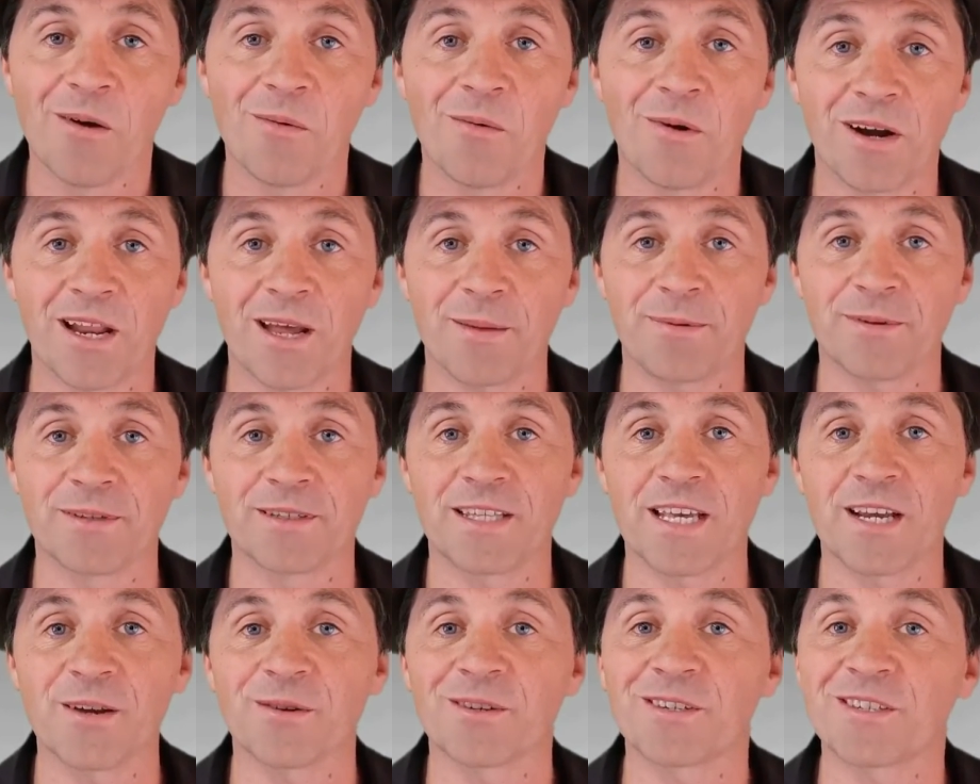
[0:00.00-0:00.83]
What happens
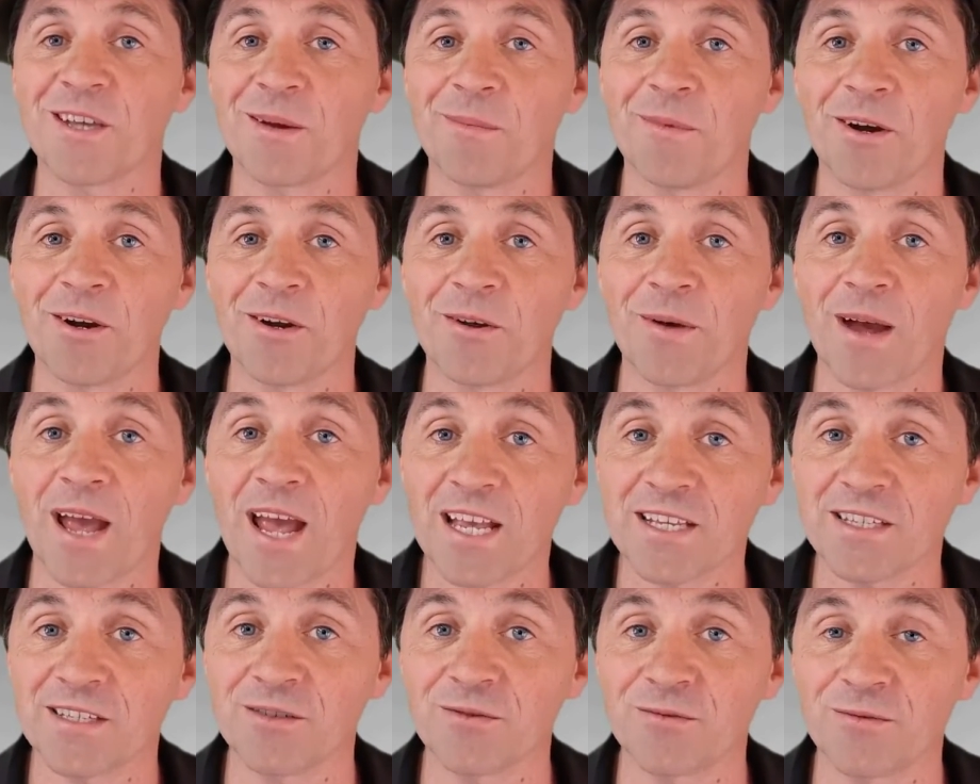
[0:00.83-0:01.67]
there is someone who
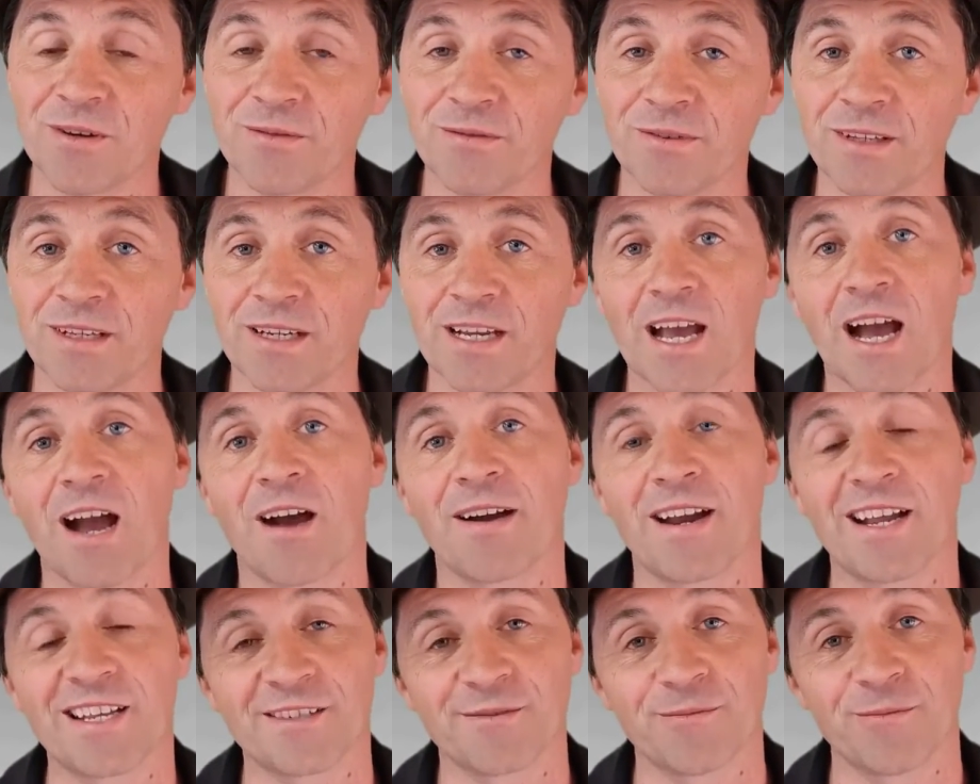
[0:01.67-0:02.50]
hasn't driven the car
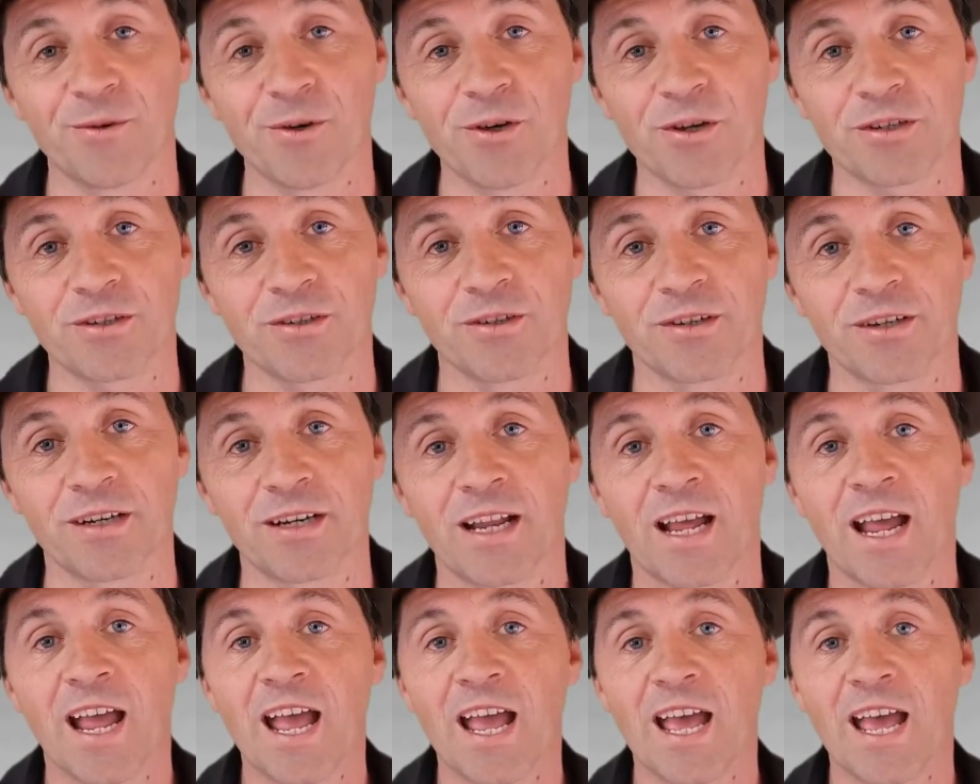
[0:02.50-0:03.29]
and hasn't worked on it,